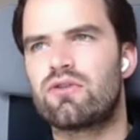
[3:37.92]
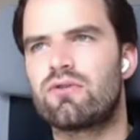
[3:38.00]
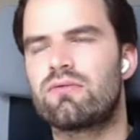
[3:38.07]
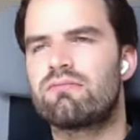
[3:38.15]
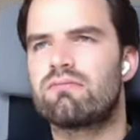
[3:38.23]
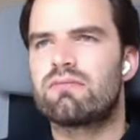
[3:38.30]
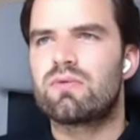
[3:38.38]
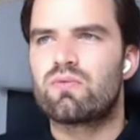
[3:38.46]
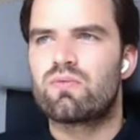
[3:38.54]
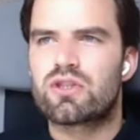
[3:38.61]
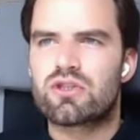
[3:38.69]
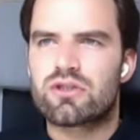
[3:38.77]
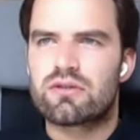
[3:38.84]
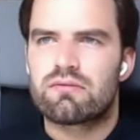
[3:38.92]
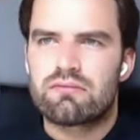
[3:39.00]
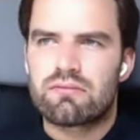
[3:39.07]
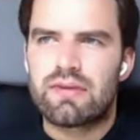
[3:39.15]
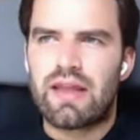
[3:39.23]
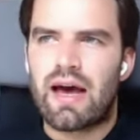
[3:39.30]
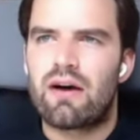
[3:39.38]
So, which
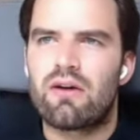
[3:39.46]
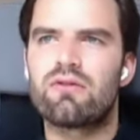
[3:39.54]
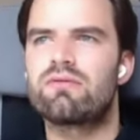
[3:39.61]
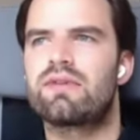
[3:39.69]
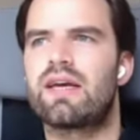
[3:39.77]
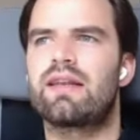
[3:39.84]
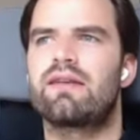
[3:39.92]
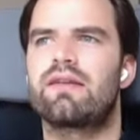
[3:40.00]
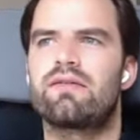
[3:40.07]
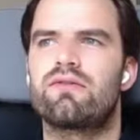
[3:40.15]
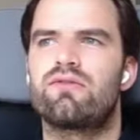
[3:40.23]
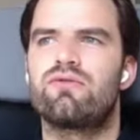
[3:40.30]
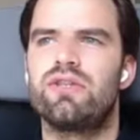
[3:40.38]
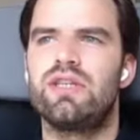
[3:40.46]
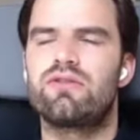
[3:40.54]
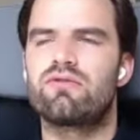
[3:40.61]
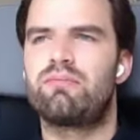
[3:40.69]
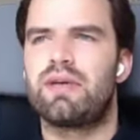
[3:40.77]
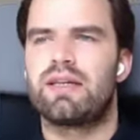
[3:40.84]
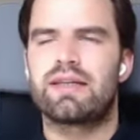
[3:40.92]
now then you
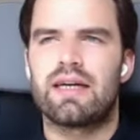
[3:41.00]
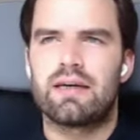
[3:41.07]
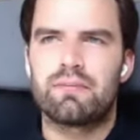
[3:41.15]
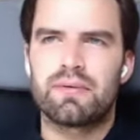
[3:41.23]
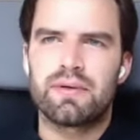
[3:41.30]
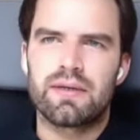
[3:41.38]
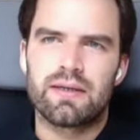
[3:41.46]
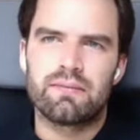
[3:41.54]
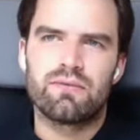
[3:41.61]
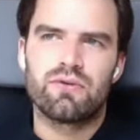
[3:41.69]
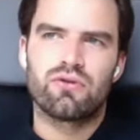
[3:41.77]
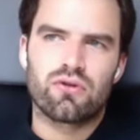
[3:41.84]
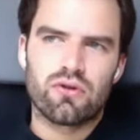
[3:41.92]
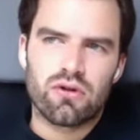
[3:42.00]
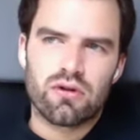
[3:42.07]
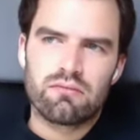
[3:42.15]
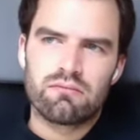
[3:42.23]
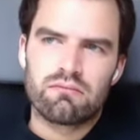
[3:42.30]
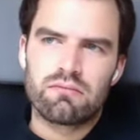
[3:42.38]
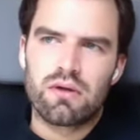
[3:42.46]
need to build up um,
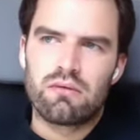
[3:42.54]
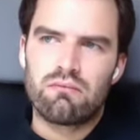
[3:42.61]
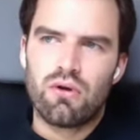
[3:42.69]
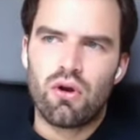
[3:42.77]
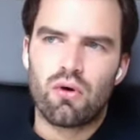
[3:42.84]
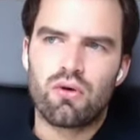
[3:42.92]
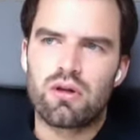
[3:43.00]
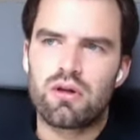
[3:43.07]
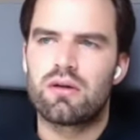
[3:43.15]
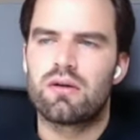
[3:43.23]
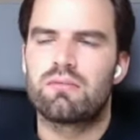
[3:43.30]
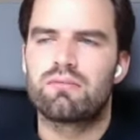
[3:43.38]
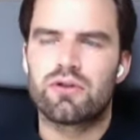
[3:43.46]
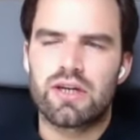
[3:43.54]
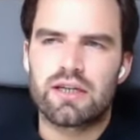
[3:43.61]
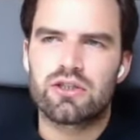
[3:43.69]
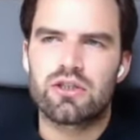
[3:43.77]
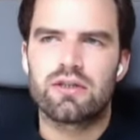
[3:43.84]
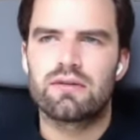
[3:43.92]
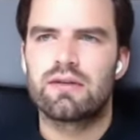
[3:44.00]
your local
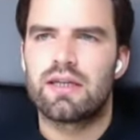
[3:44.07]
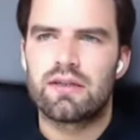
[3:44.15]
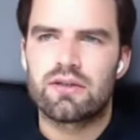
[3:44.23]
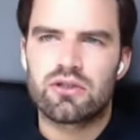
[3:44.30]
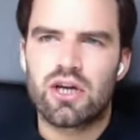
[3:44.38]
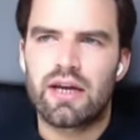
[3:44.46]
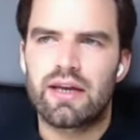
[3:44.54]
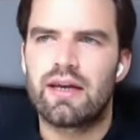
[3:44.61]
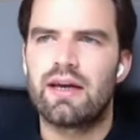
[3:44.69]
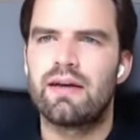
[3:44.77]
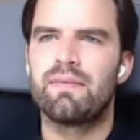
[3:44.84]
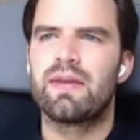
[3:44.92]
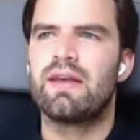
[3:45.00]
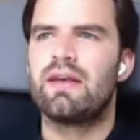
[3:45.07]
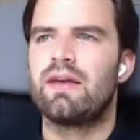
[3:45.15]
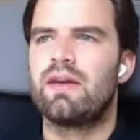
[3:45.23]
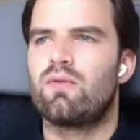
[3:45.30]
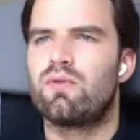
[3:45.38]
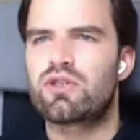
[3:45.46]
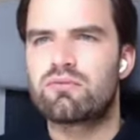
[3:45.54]
production in China,
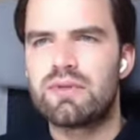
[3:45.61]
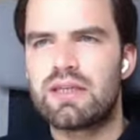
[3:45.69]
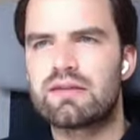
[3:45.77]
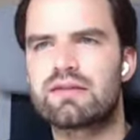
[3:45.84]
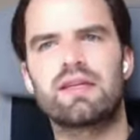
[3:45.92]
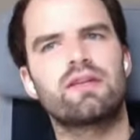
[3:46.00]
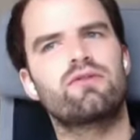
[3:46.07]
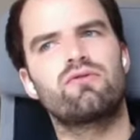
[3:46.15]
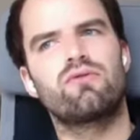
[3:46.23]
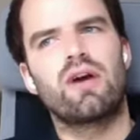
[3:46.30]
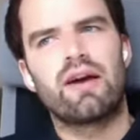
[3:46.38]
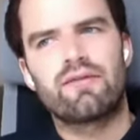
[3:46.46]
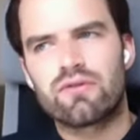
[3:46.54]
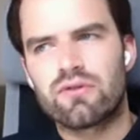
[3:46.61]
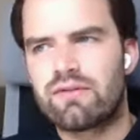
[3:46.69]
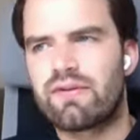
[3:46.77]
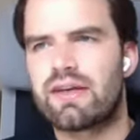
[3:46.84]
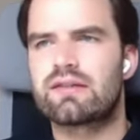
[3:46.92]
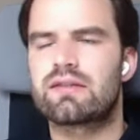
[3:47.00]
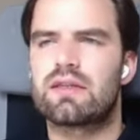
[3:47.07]
which means that you have
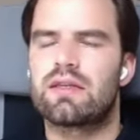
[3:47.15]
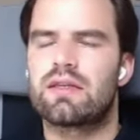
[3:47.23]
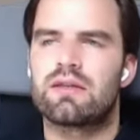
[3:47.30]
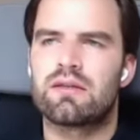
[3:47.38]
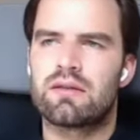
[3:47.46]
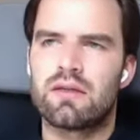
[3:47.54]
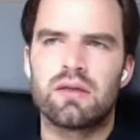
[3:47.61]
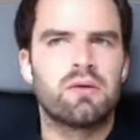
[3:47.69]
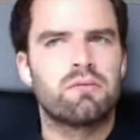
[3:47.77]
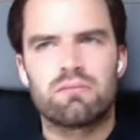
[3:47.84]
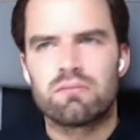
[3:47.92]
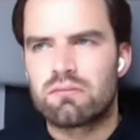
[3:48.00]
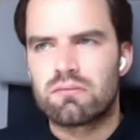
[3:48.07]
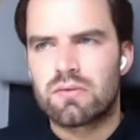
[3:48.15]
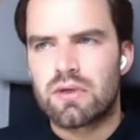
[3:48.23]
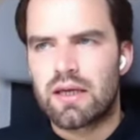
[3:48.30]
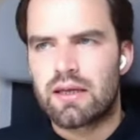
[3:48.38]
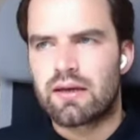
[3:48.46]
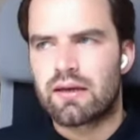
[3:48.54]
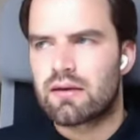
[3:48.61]
to invest in
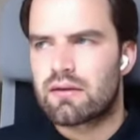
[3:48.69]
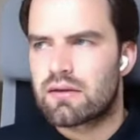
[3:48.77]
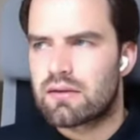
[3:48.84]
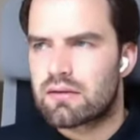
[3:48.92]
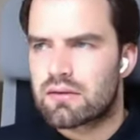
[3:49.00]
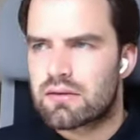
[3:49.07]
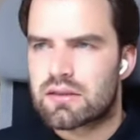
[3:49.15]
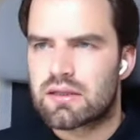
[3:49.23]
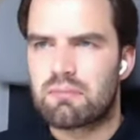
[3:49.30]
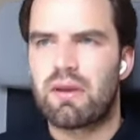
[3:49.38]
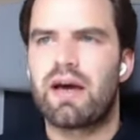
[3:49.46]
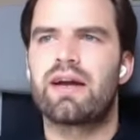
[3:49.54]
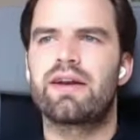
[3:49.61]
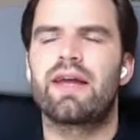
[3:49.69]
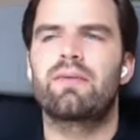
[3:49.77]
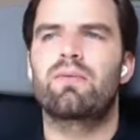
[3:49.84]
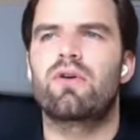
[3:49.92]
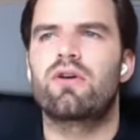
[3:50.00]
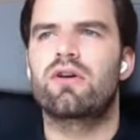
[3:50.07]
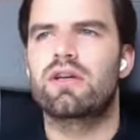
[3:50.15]
in a supplier
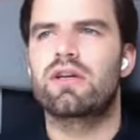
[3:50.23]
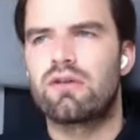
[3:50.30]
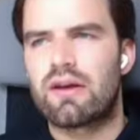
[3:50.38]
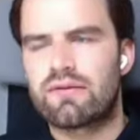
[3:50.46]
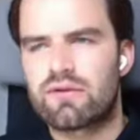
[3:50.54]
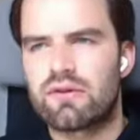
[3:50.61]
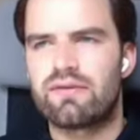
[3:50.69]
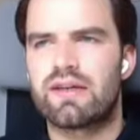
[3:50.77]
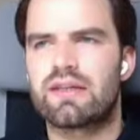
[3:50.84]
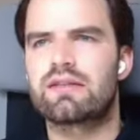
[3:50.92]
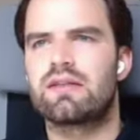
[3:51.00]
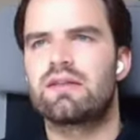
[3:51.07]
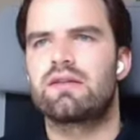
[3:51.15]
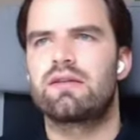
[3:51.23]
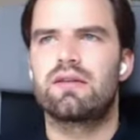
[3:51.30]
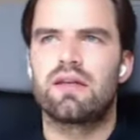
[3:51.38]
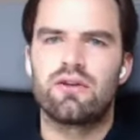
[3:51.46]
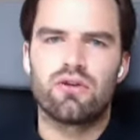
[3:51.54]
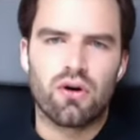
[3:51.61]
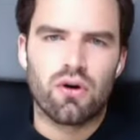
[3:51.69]
network you have to invest
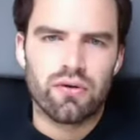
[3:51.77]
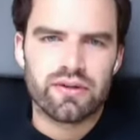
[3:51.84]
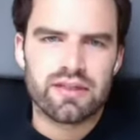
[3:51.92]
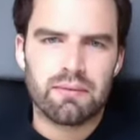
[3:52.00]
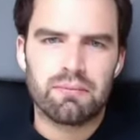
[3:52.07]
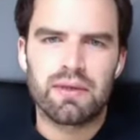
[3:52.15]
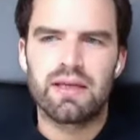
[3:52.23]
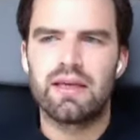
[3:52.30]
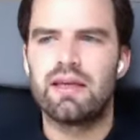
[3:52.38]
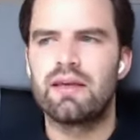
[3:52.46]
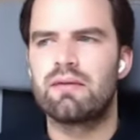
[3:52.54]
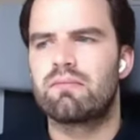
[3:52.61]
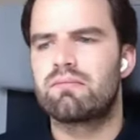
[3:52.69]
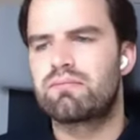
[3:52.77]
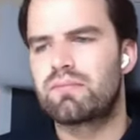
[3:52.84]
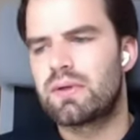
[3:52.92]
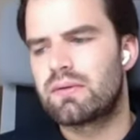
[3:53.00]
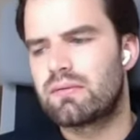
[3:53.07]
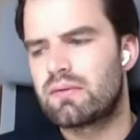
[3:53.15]
in in your own assembly